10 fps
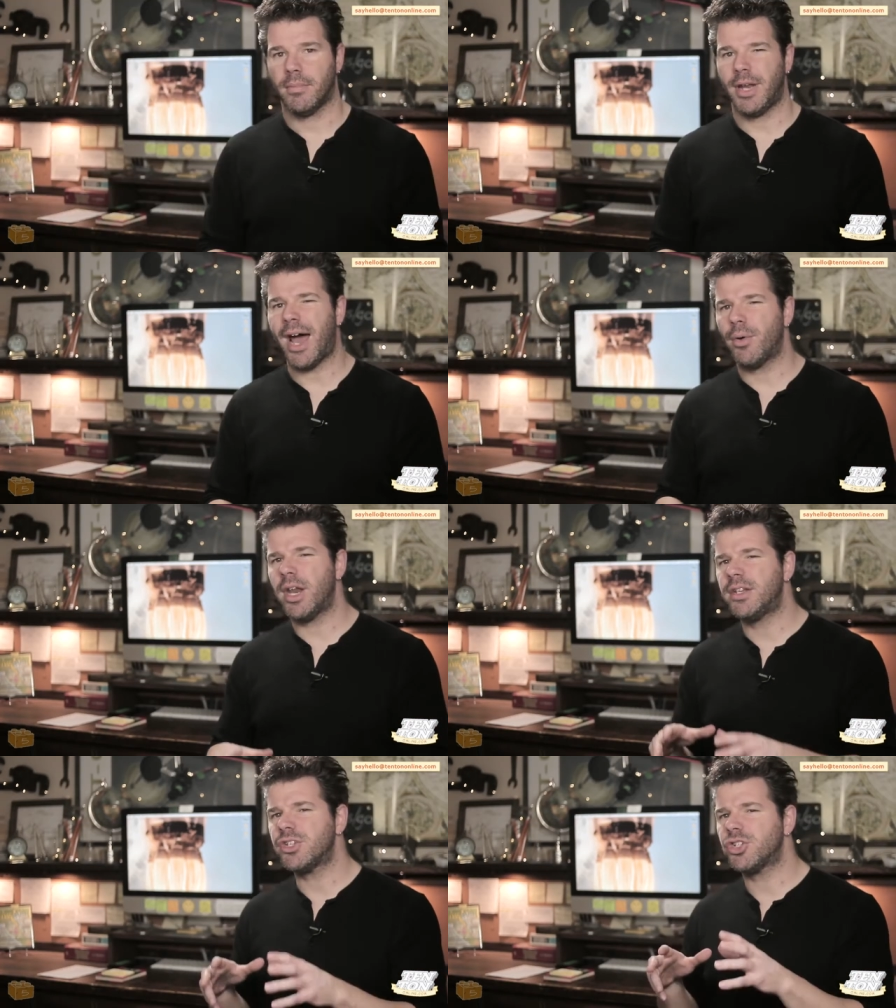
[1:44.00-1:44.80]
Now,
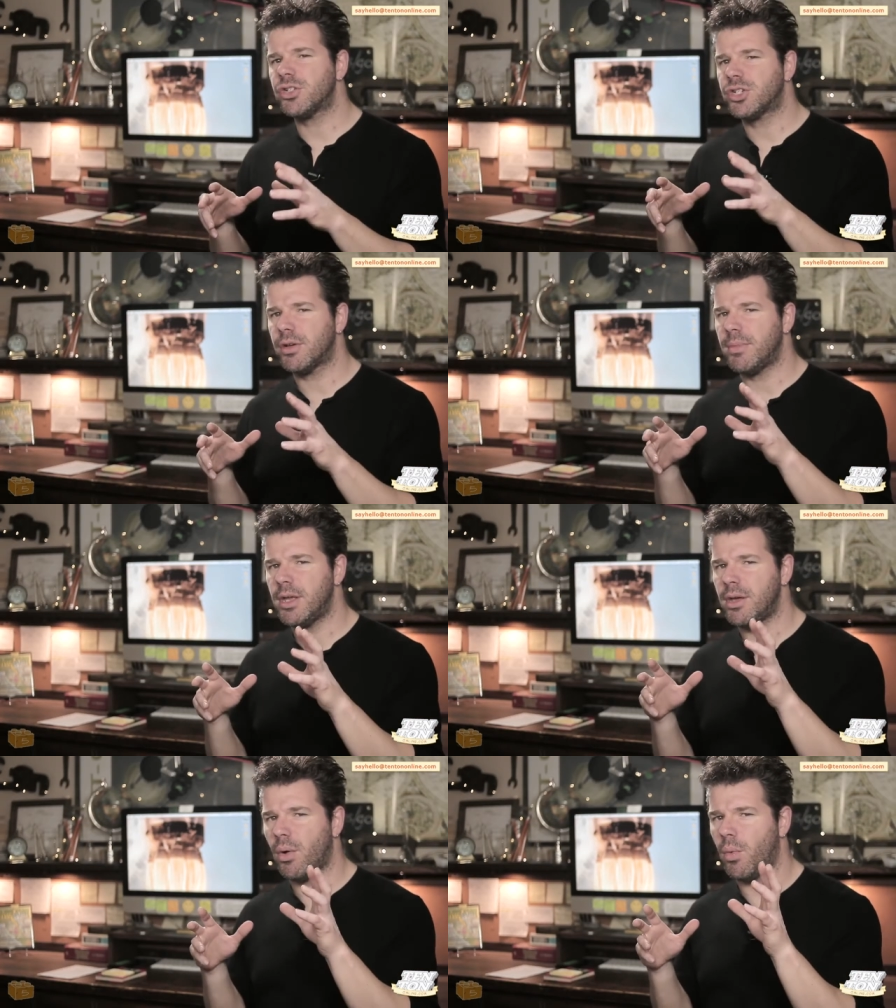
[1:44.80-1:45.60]
in addition to
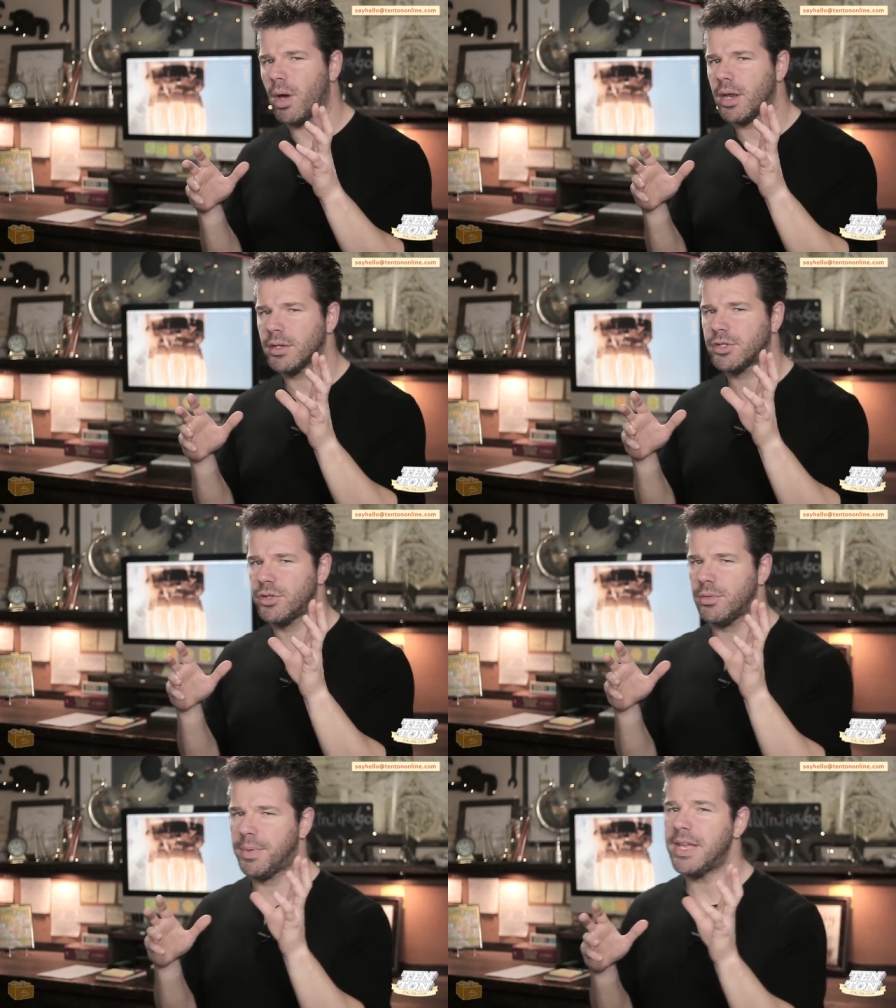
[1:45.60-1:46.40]
me wanting
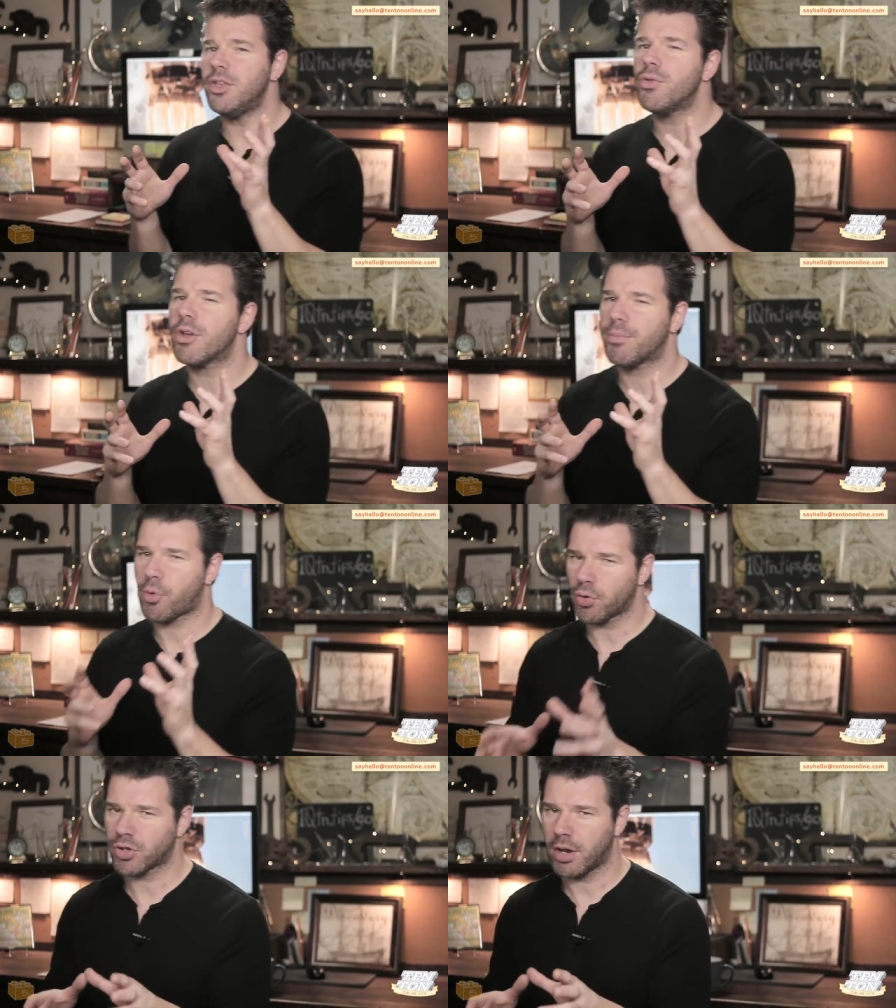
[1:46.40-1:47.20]
to begin using
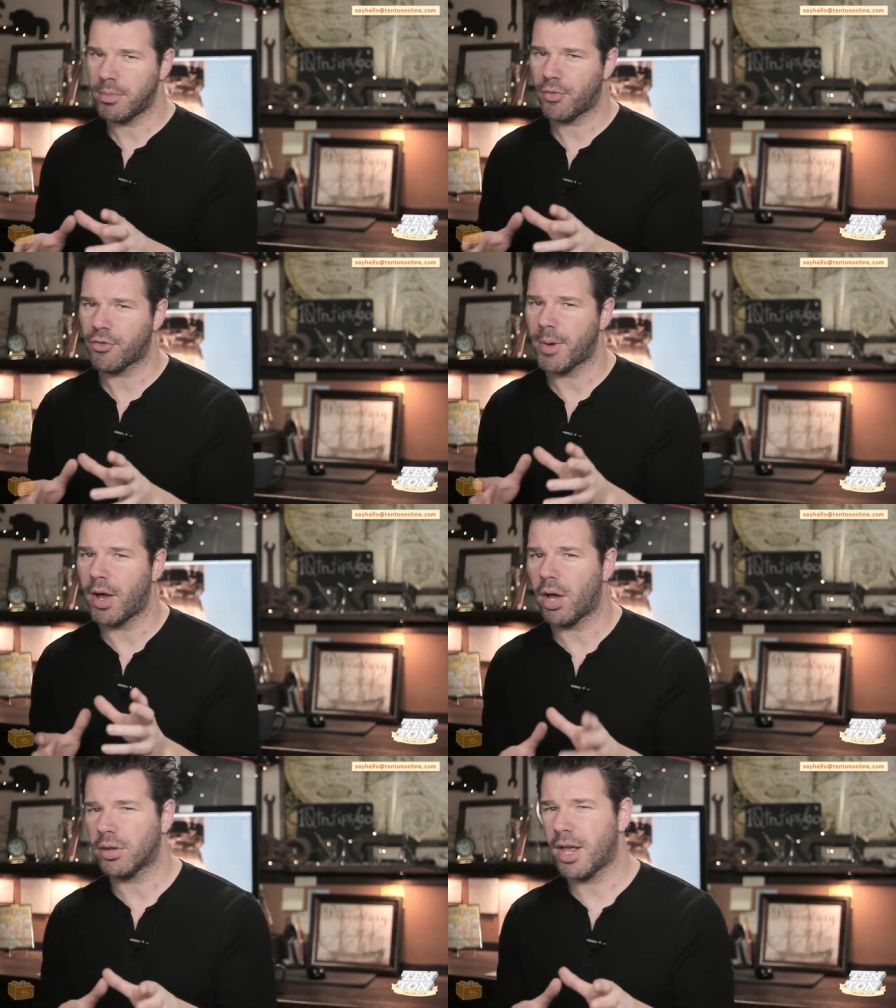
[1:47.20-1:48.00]
ProtonMail for
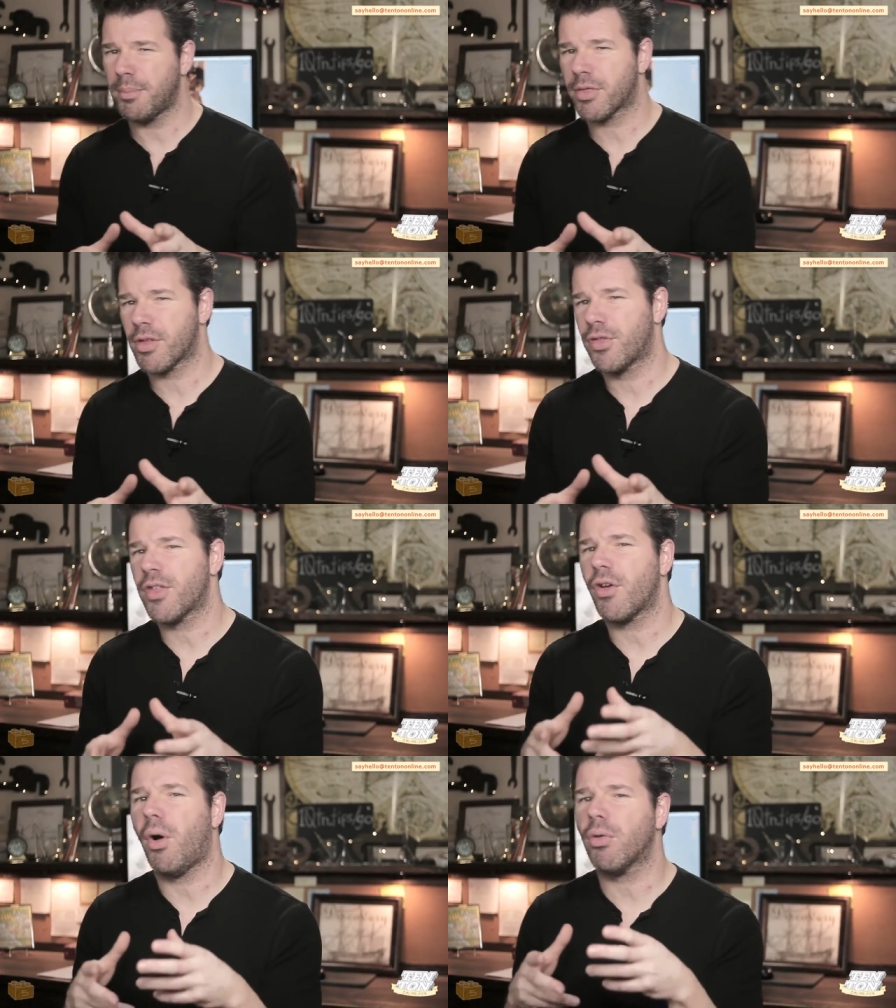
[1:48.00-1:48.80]
my online business,
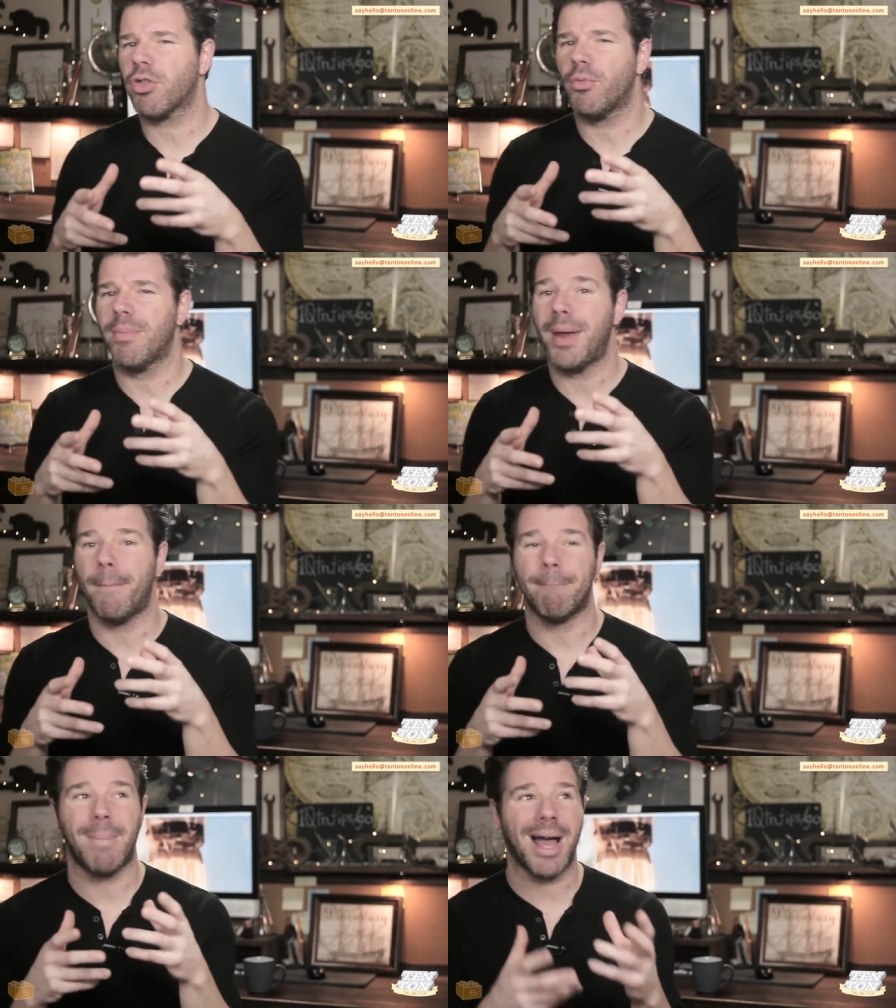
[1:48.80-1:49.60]
this also
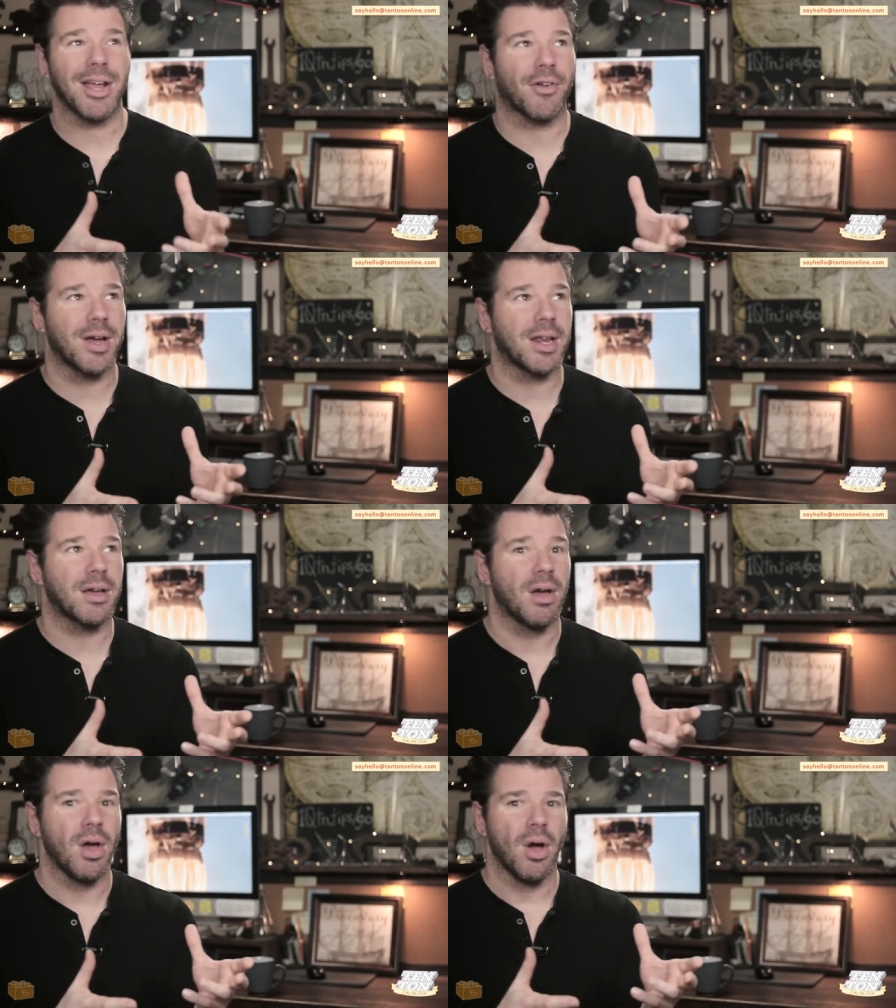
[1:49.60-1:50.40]
meant migrating